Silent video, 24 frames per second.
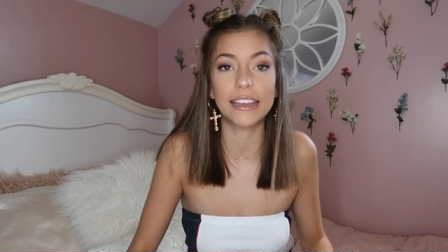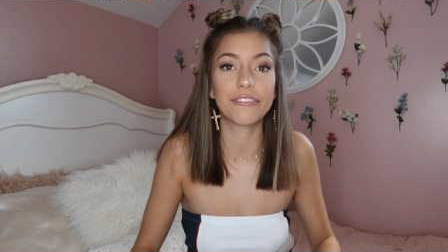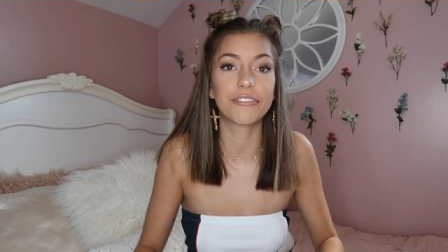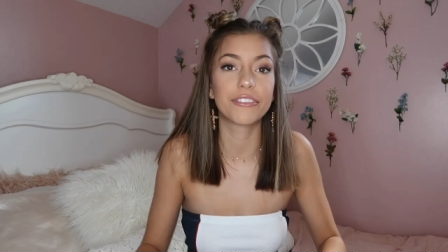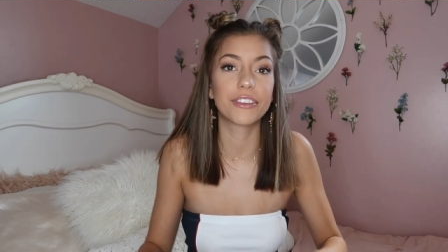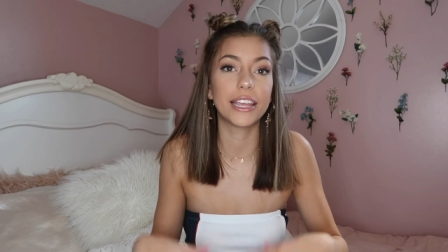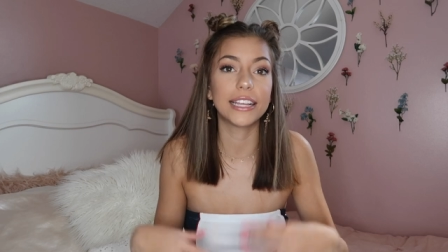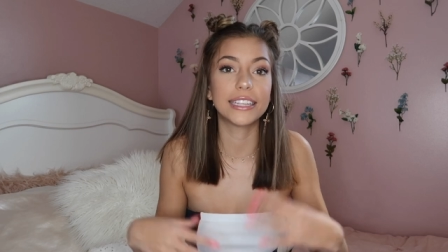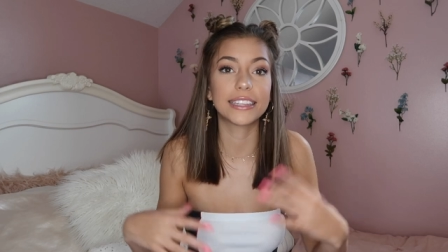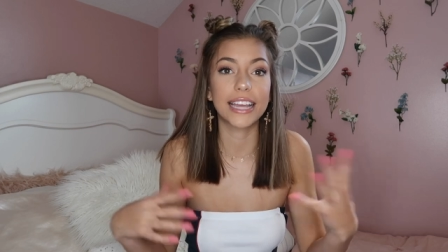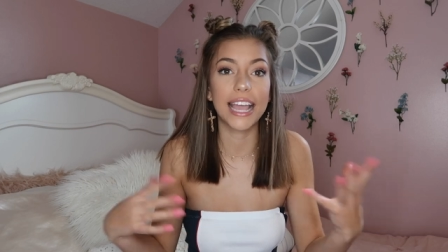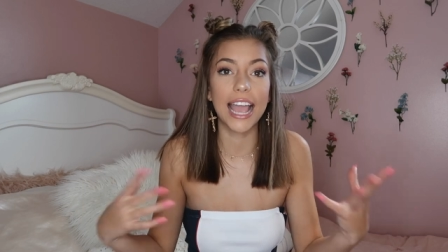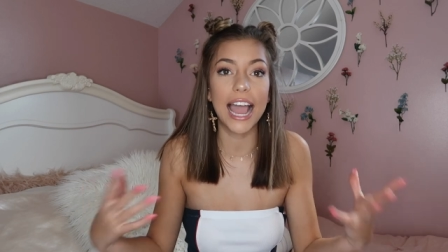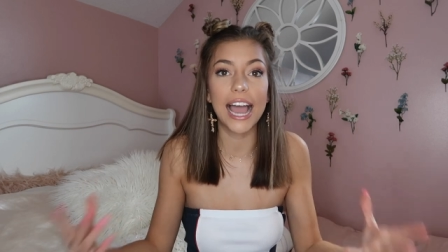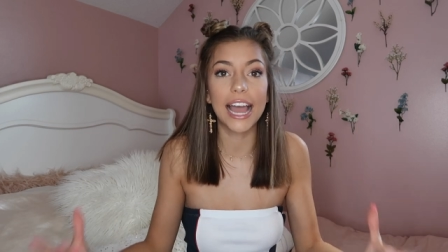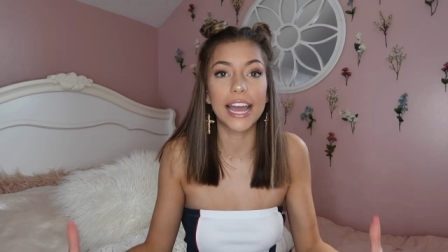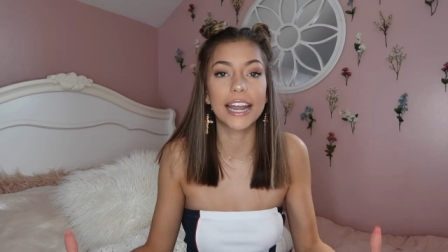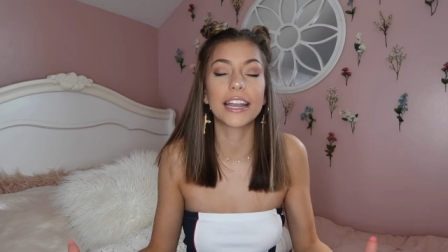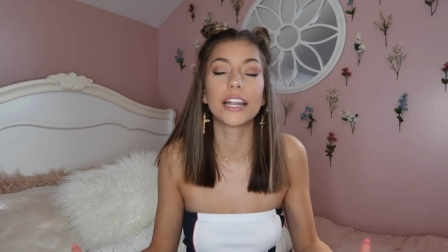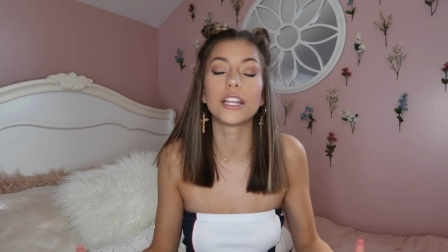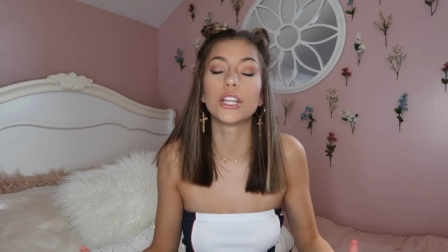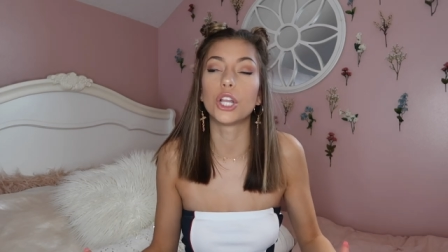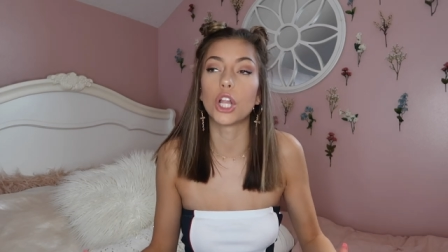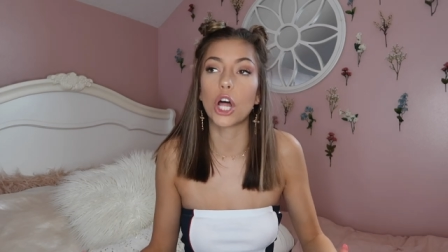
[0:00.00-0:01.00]
I feel like they
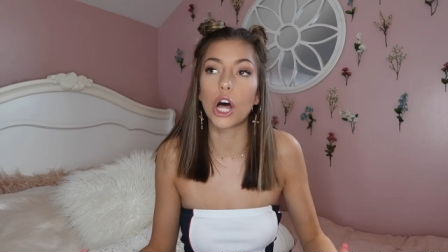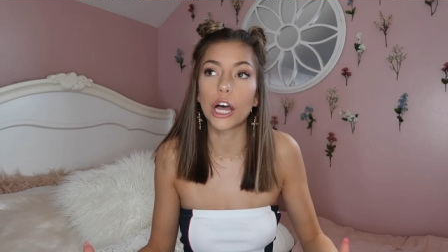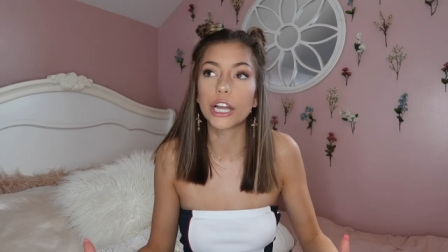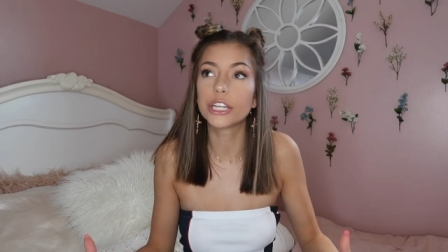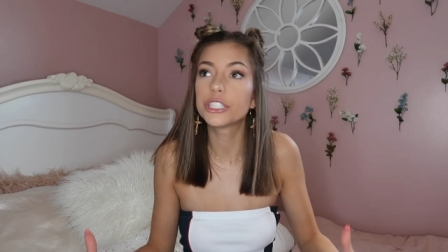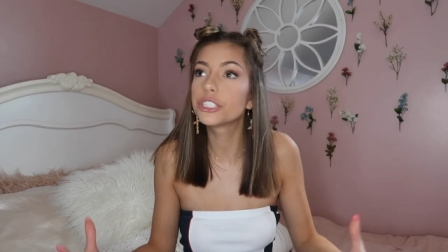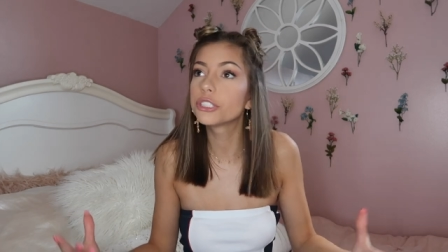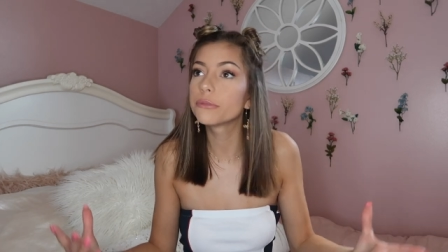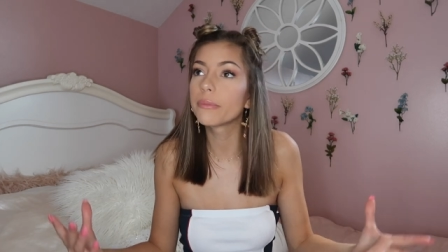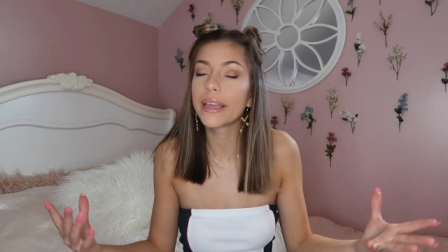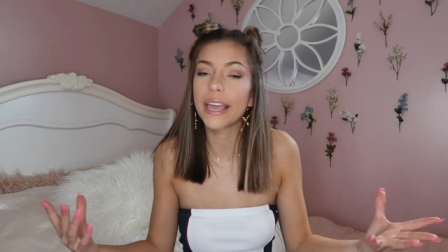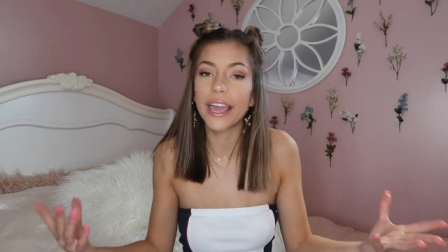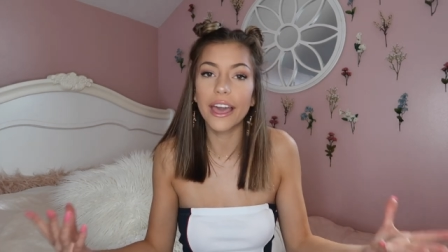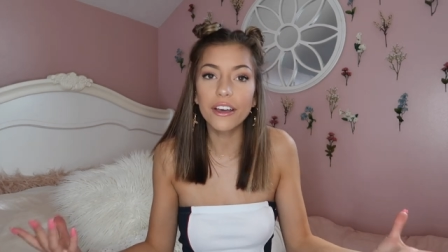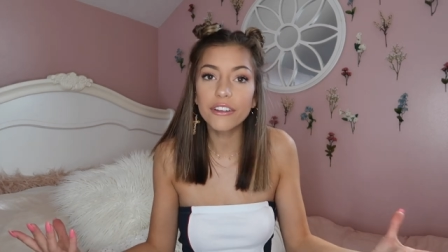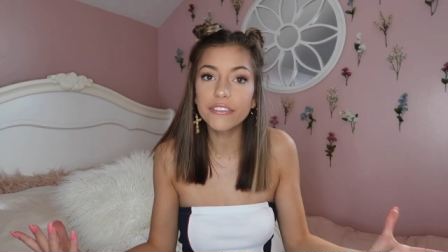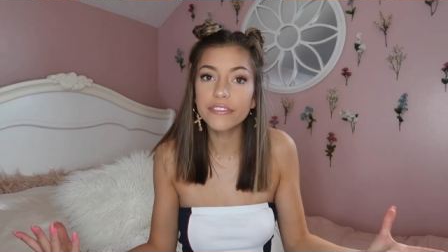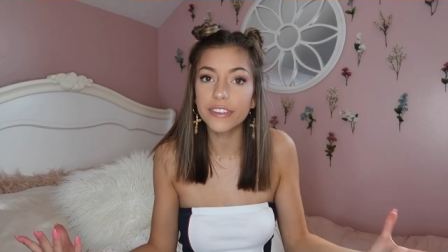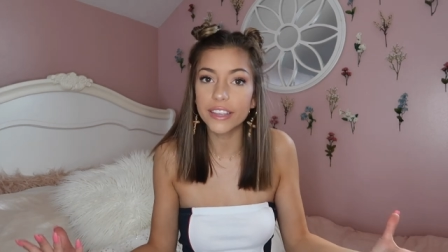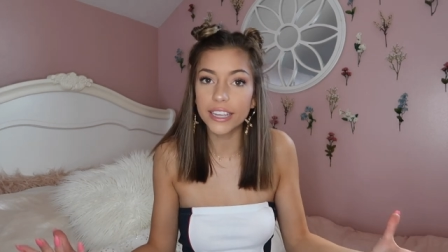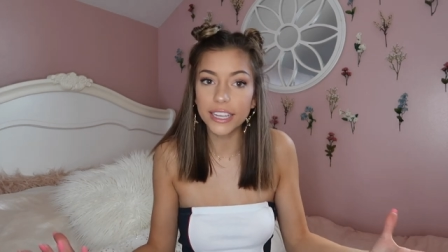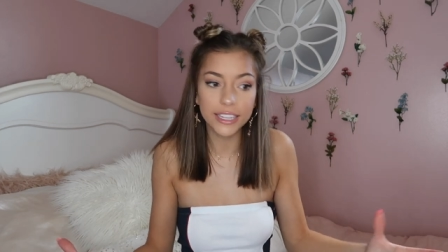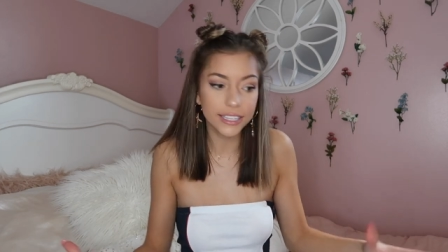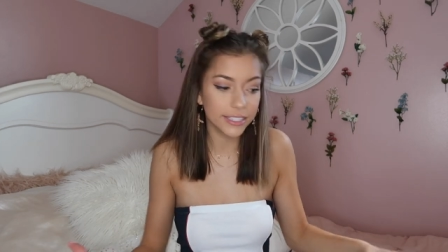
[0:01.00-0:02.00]
add a lot to my
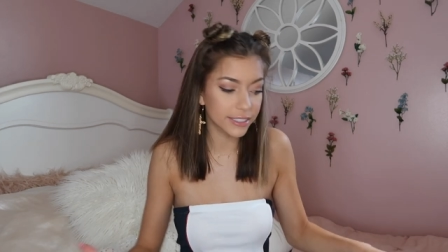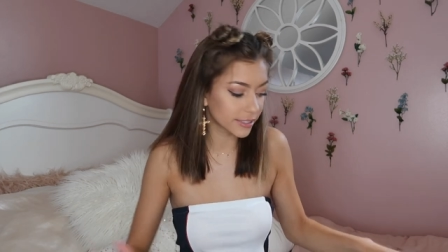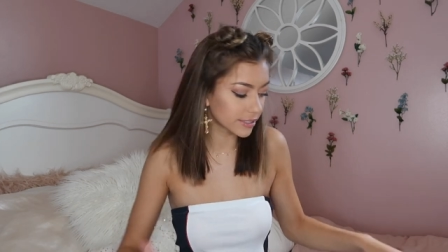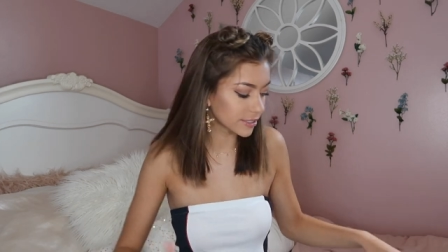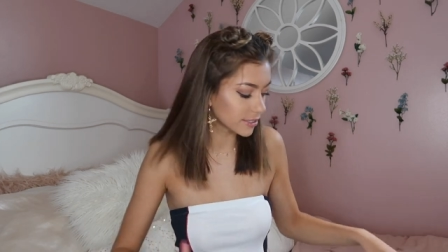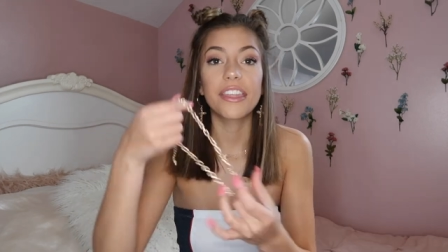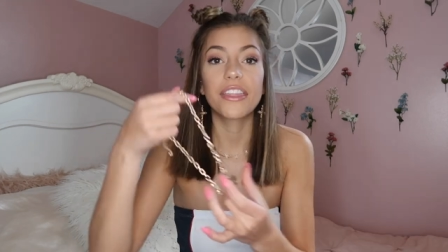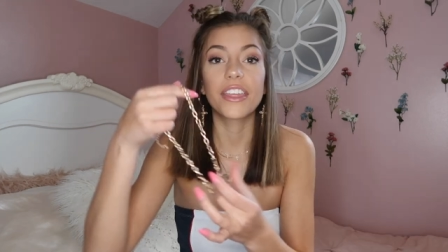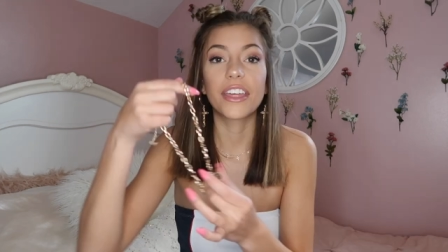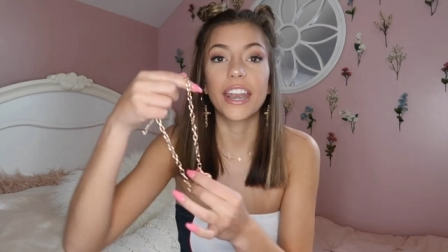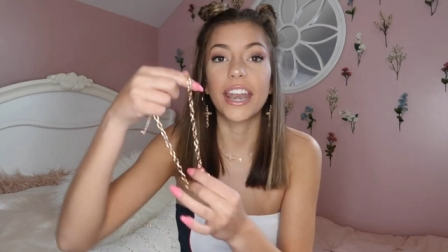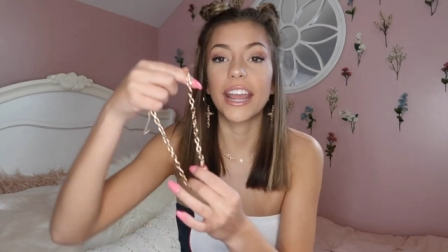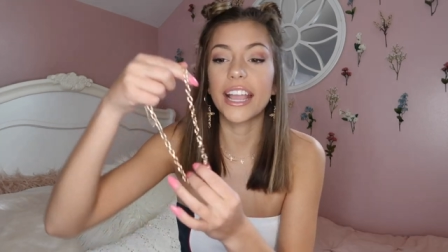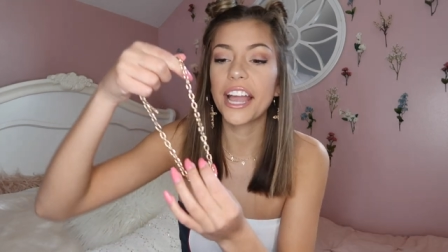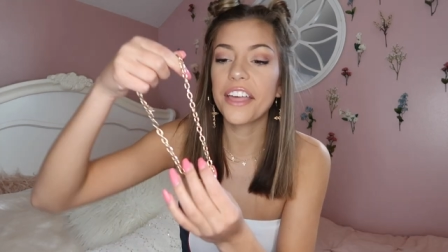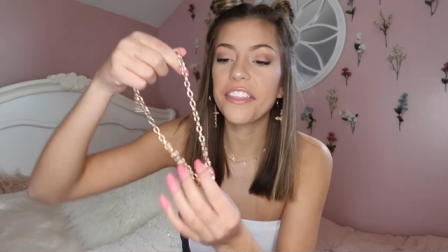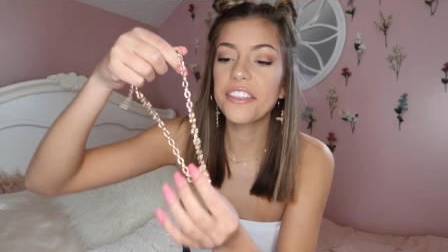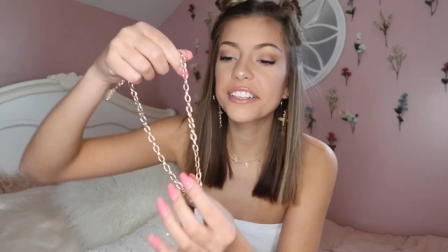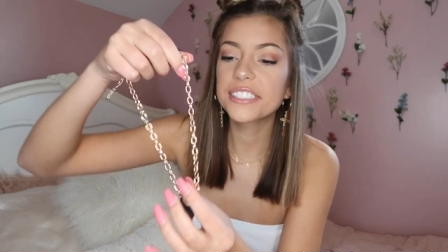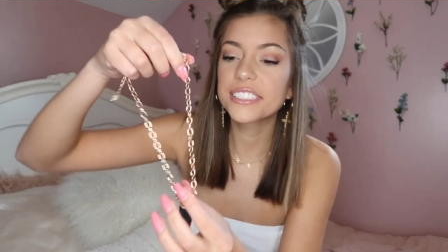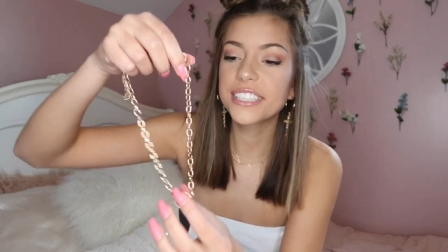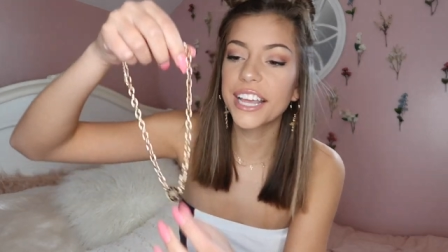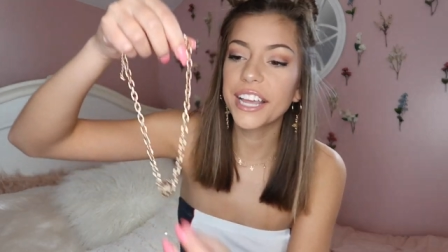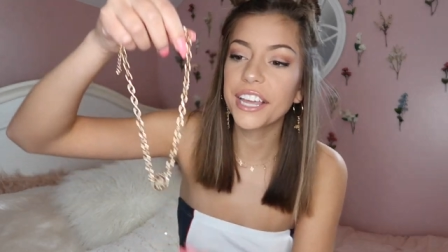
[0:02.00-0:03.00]
outfit. Then I got
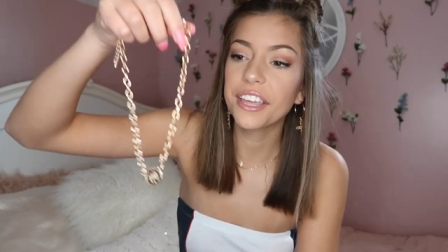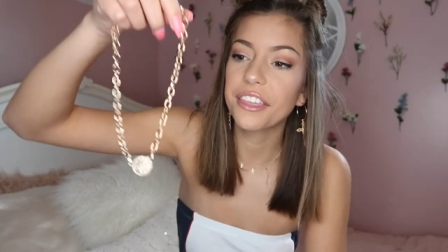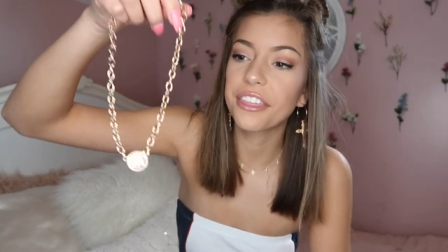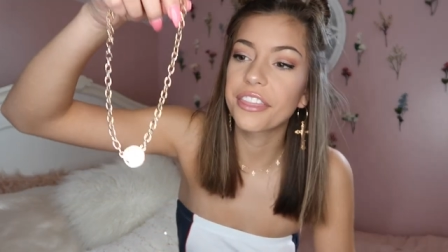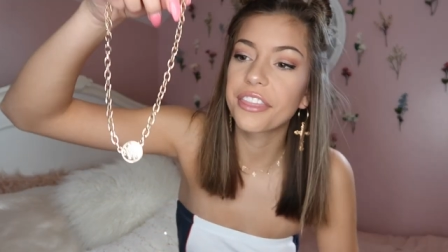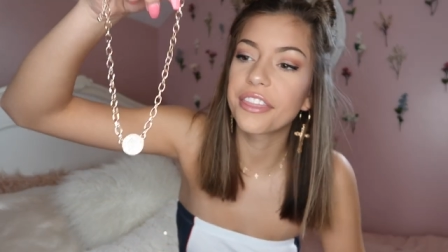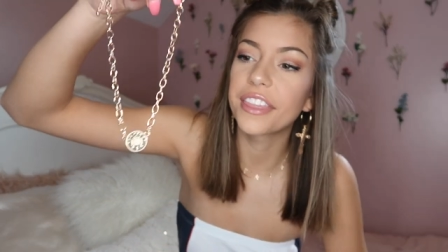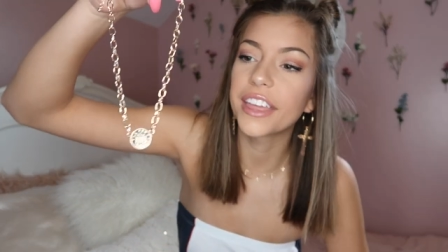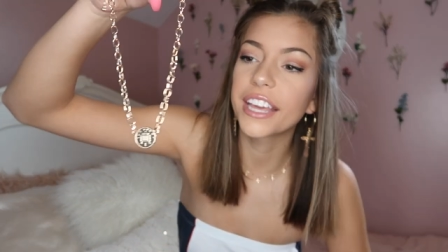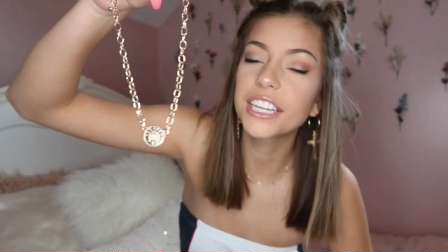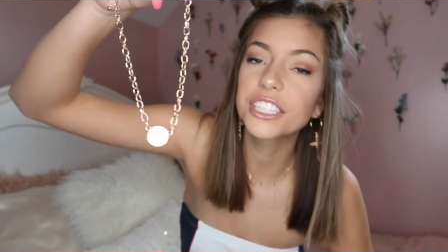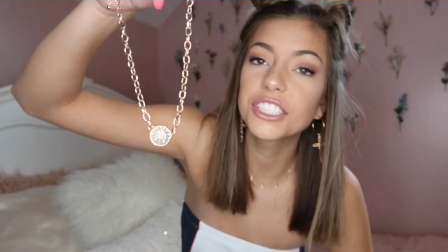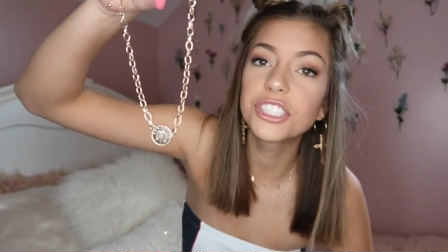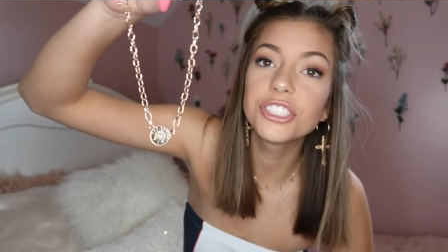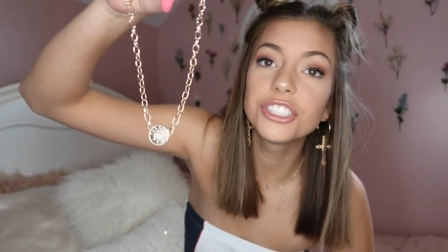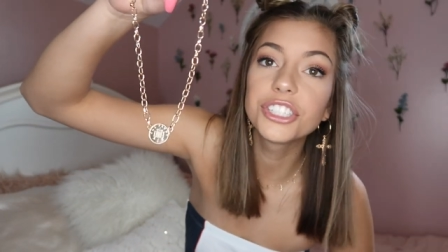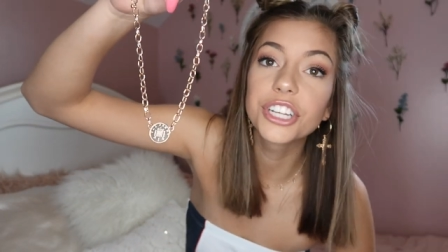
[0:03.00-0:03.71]
this like thick